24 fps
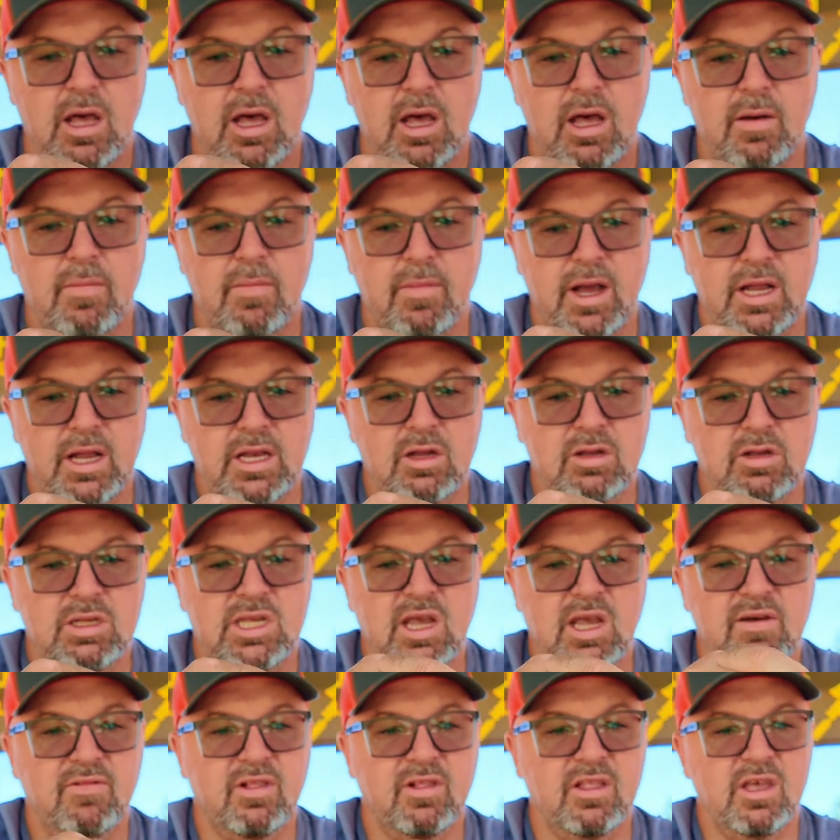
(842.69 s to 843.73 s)
I do
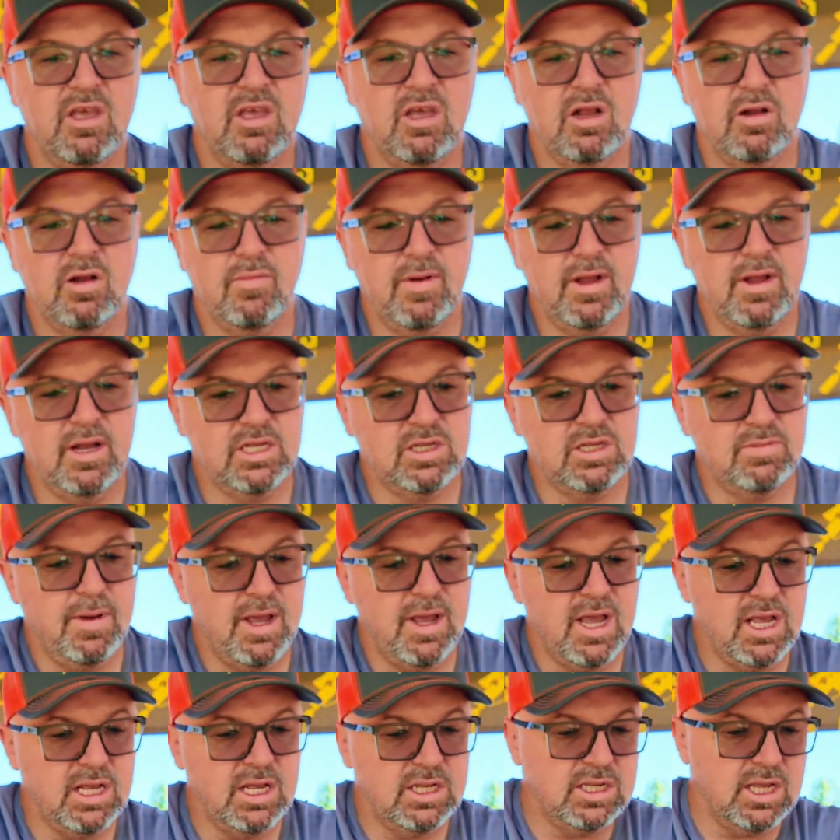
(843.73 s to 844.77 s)
save a little bit of
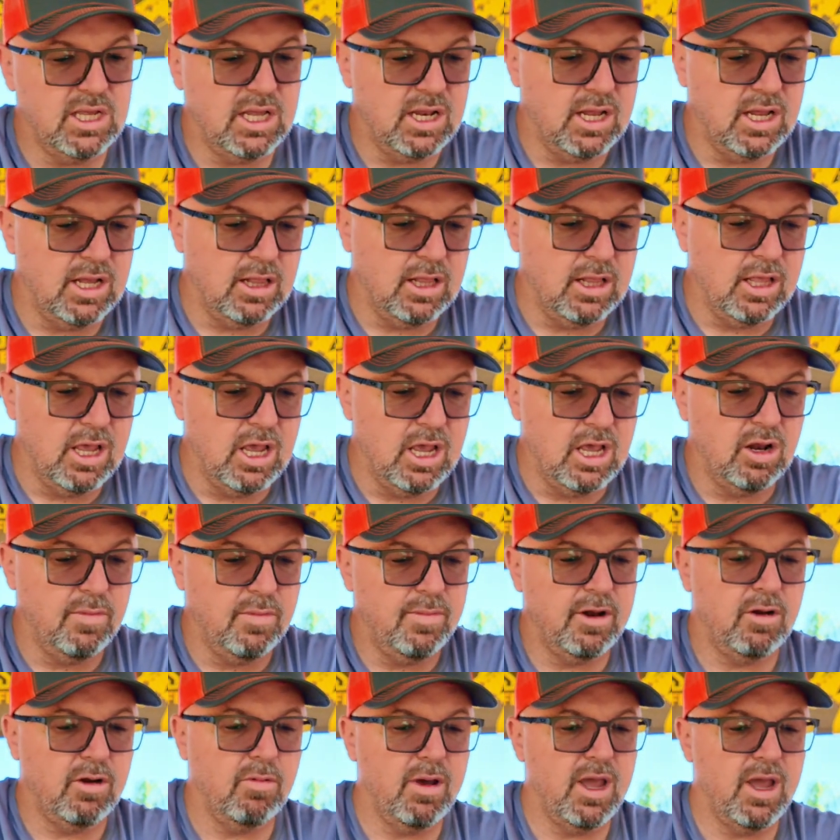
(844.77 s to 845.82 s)
space and a little
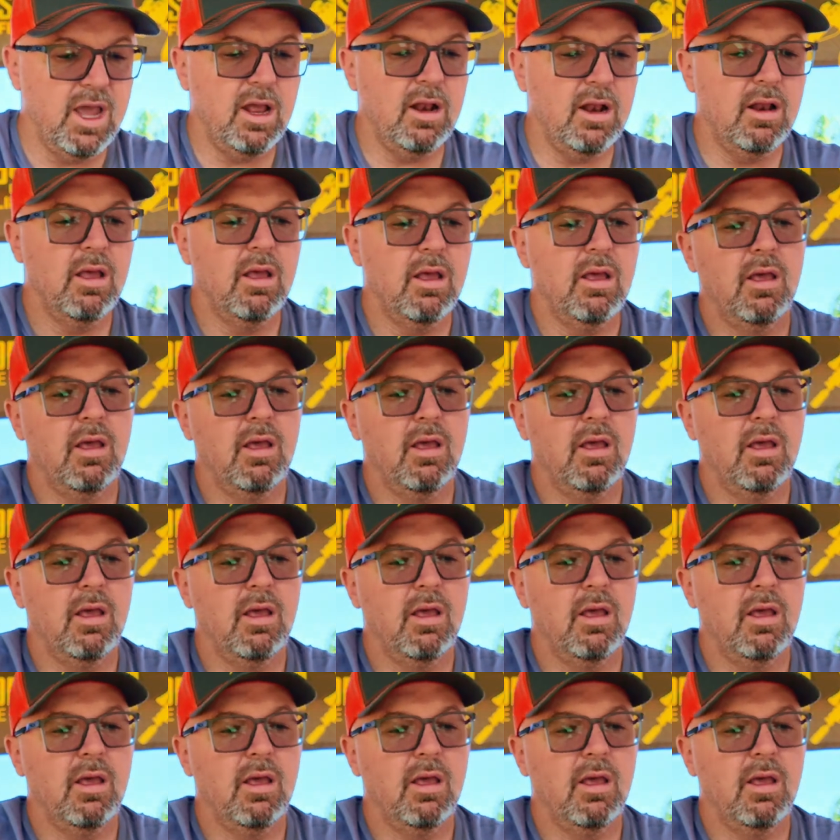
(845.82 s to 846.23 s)
bit of weight,